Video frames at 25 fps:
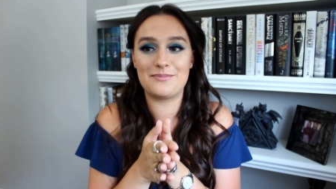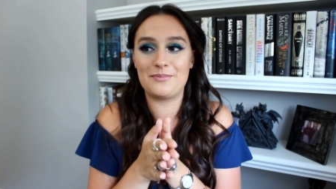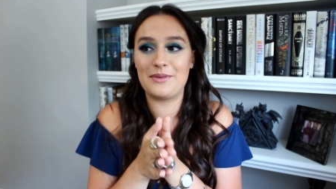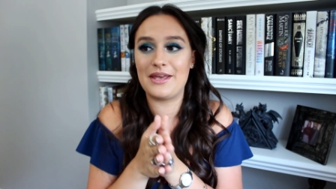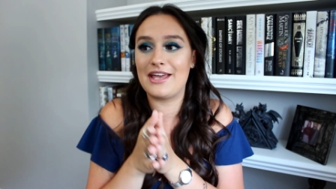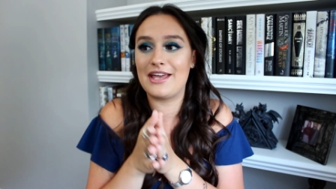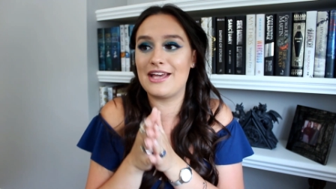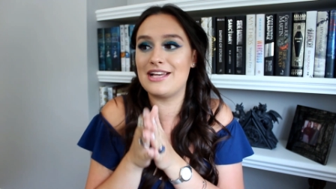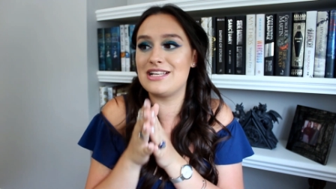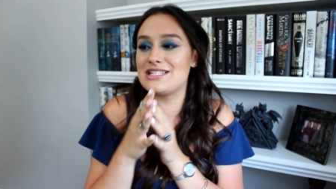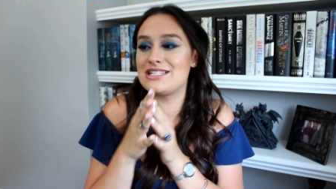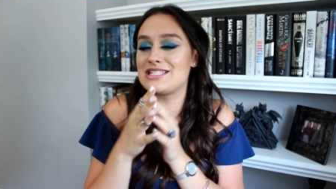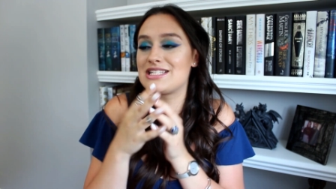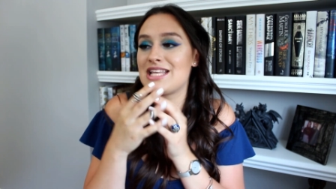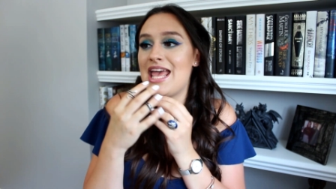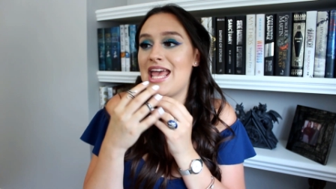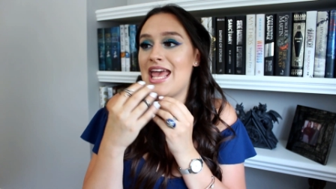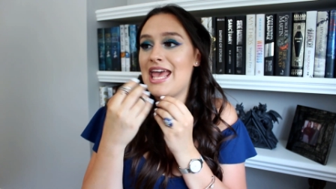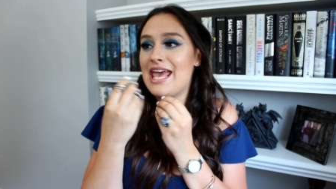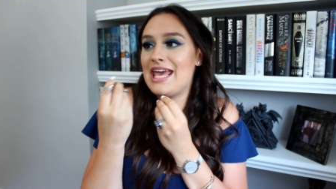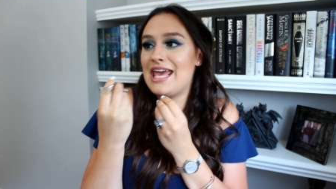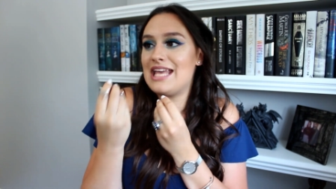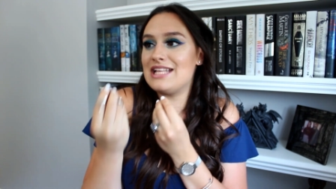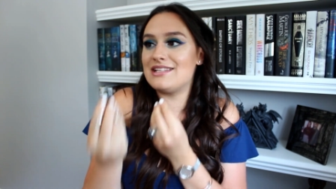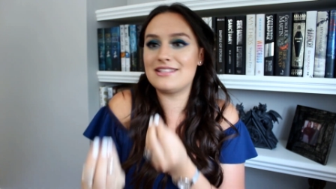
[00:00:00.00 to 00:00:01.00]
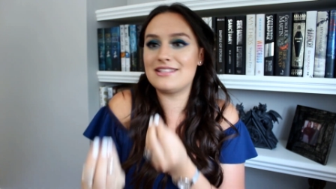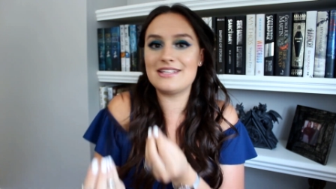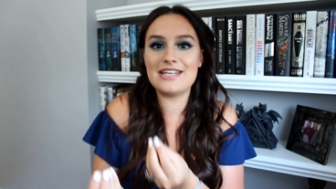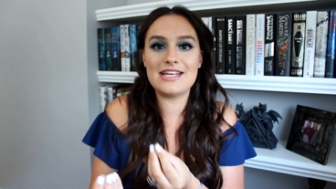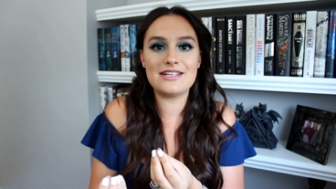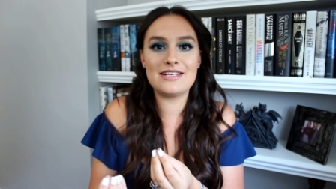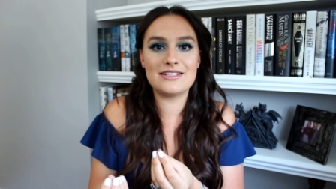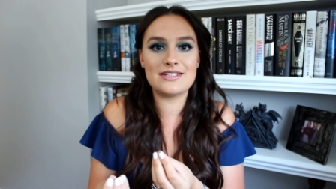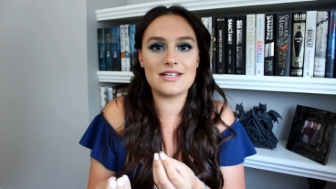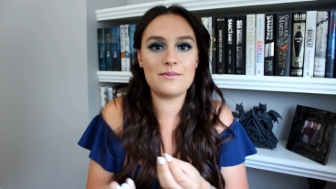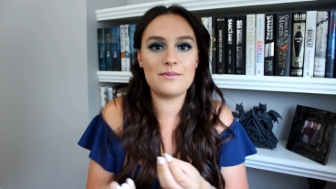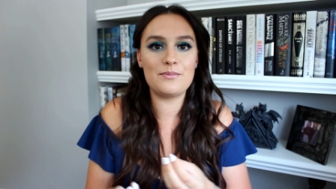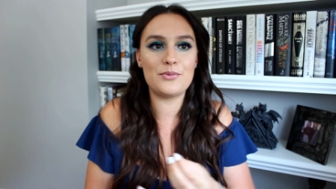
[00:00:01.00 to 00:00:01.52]
because it
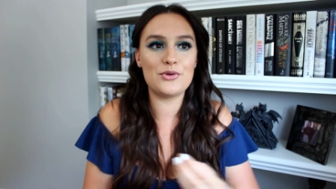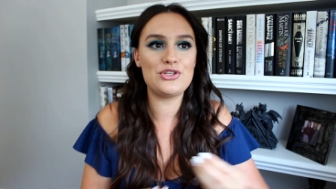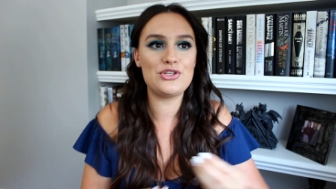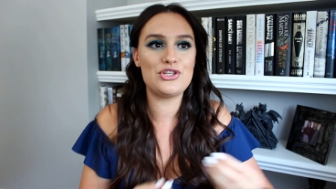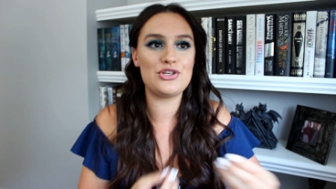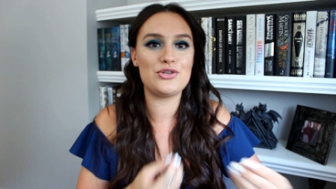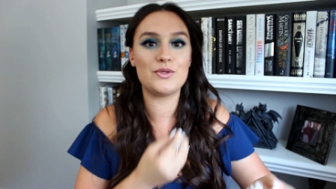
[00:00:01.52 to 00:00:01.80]
sneaks up on you.